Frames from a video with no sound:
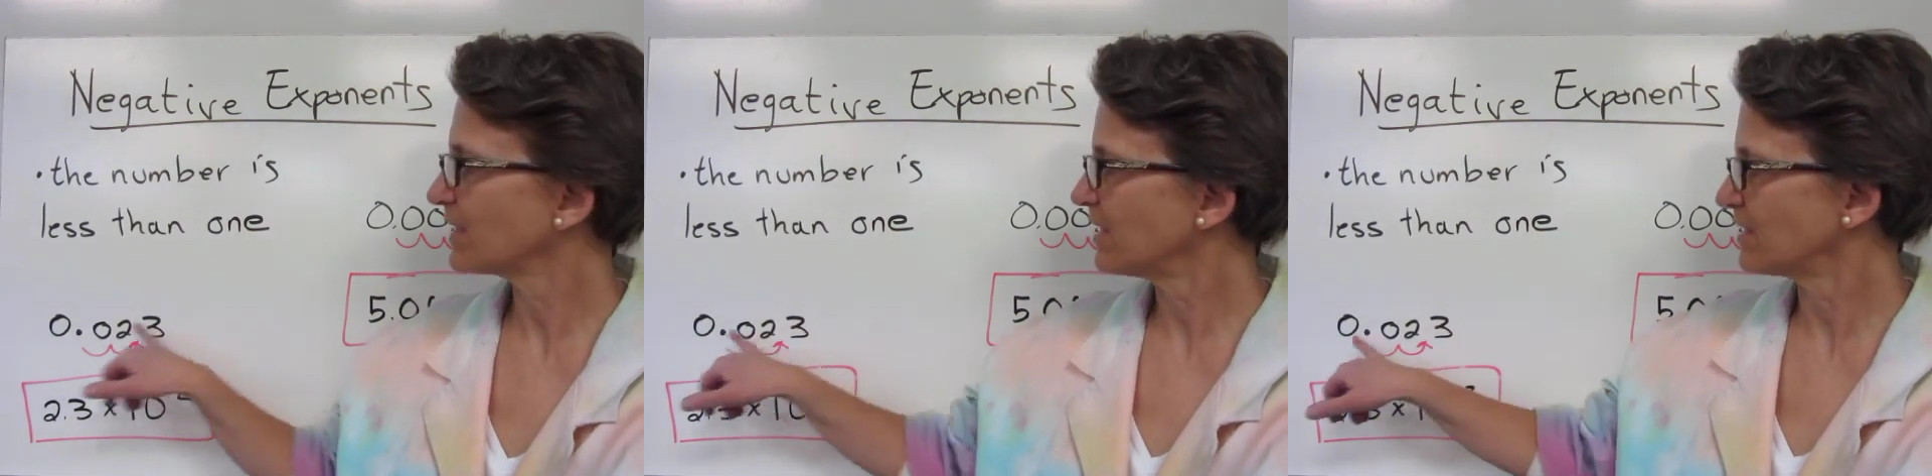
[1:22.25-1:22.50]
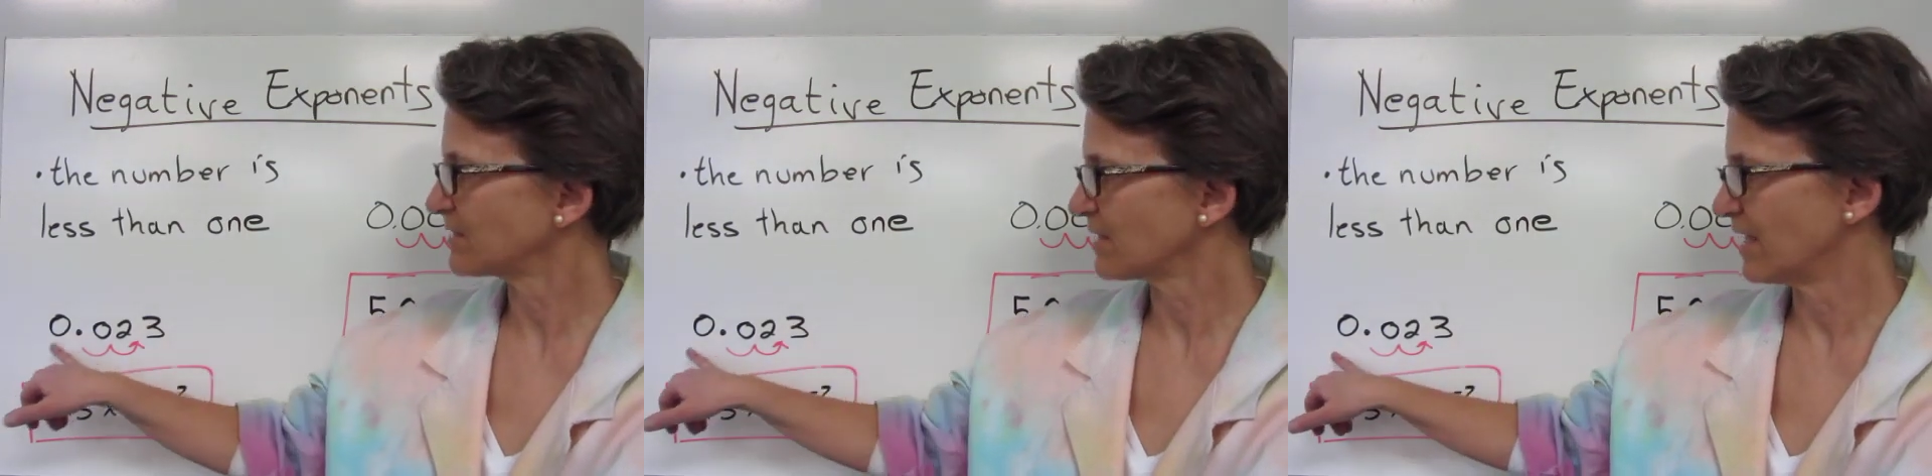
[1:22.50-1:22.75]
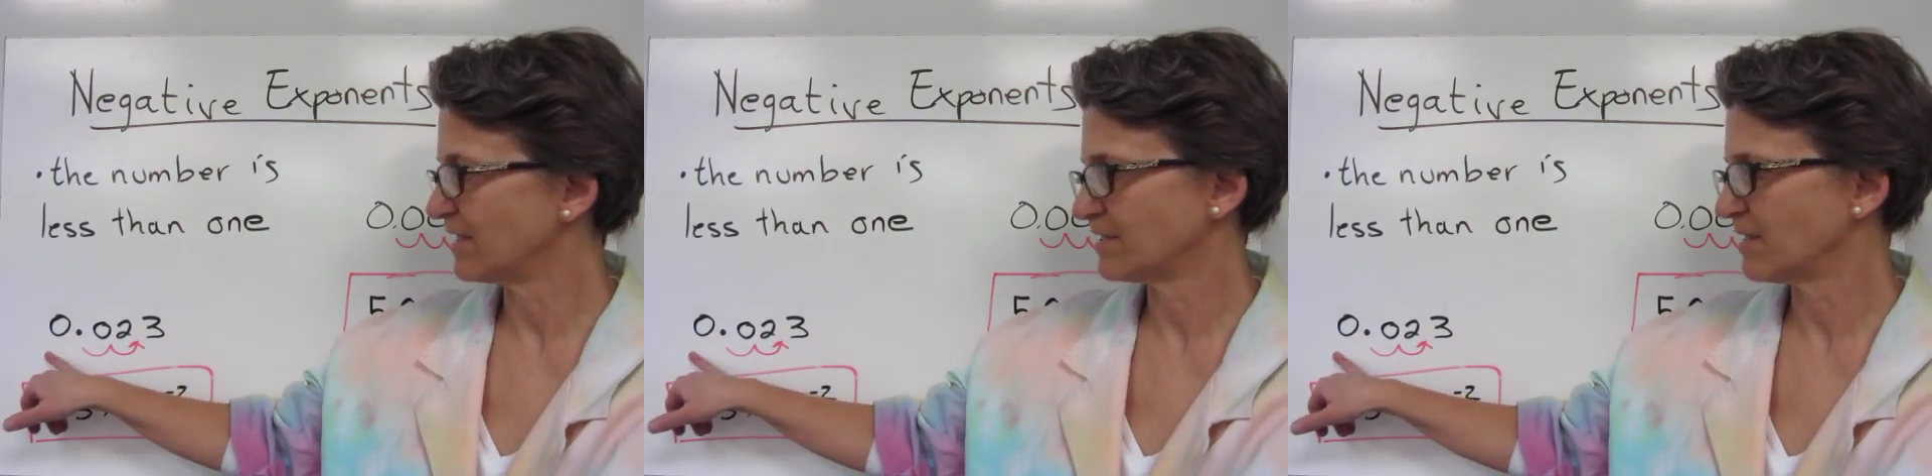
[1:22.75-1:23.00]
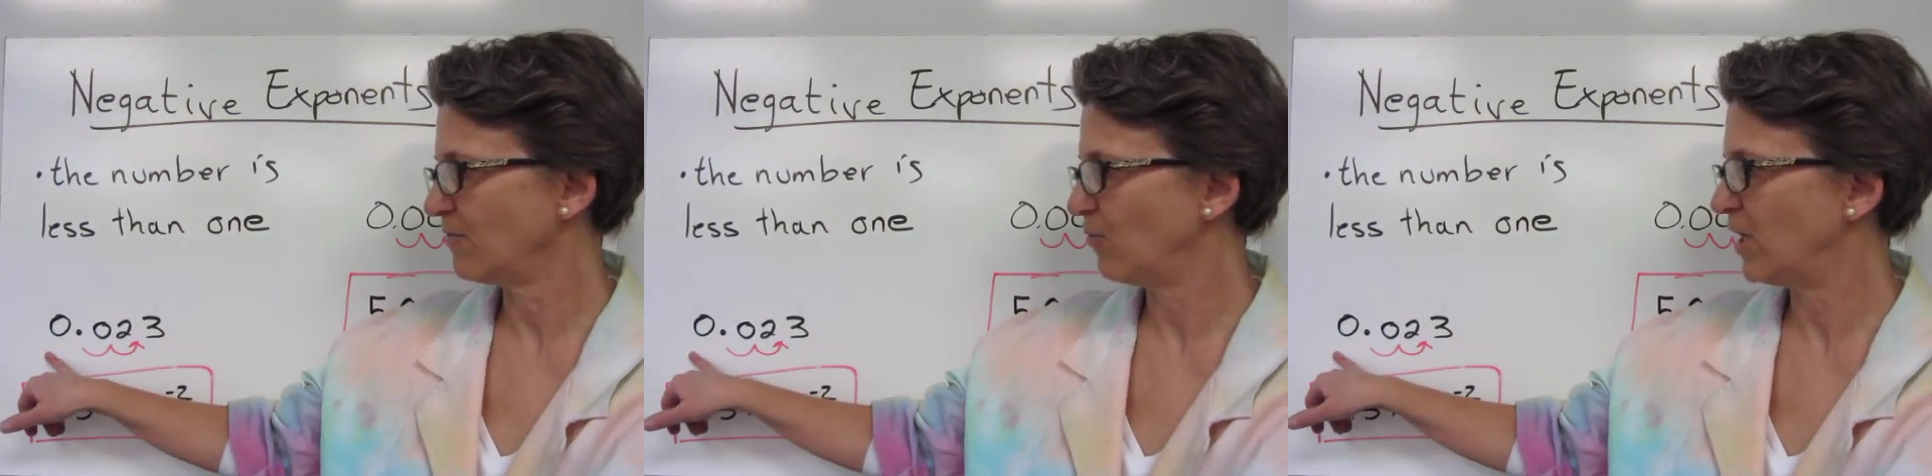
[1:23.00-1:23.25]
it's less
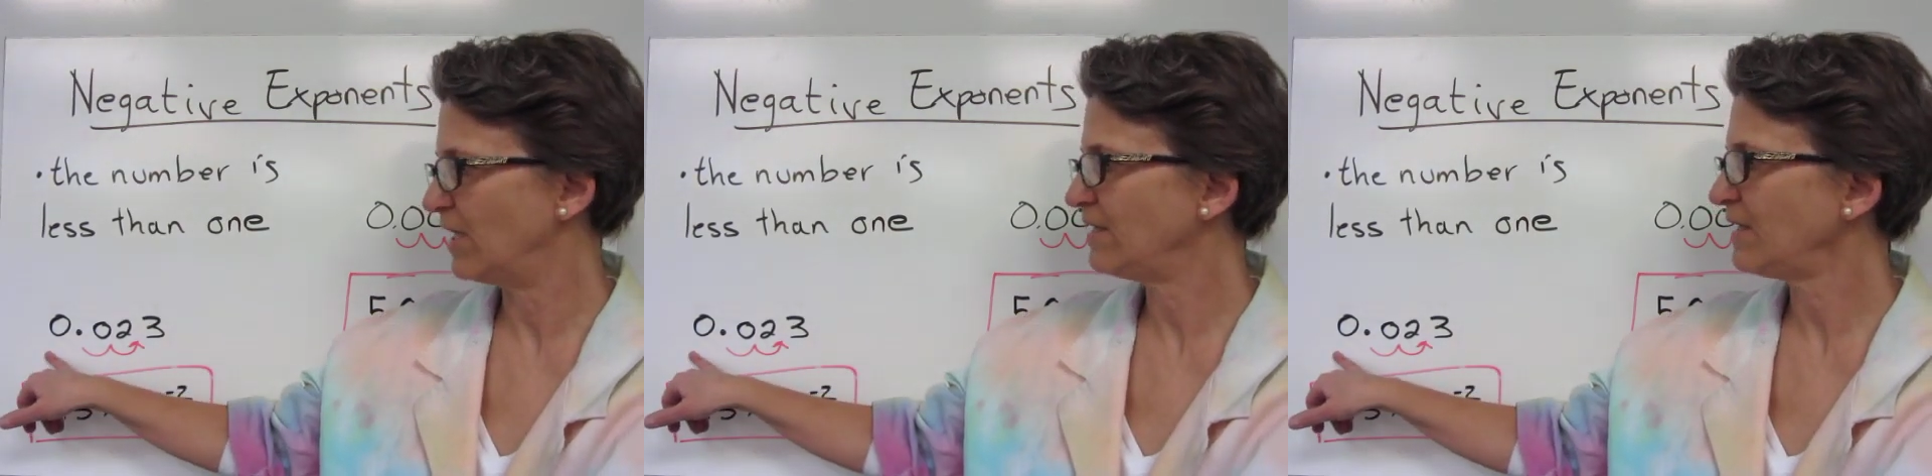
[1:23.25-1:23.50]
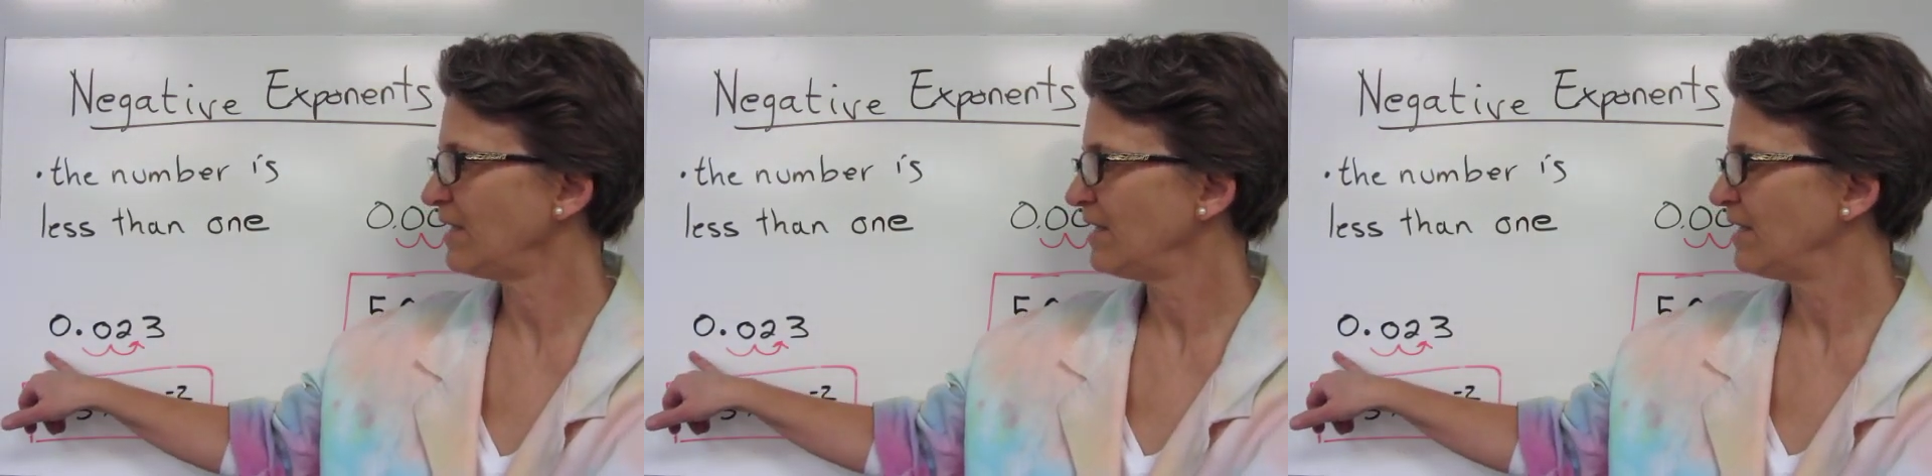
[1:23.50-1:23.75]
than 1.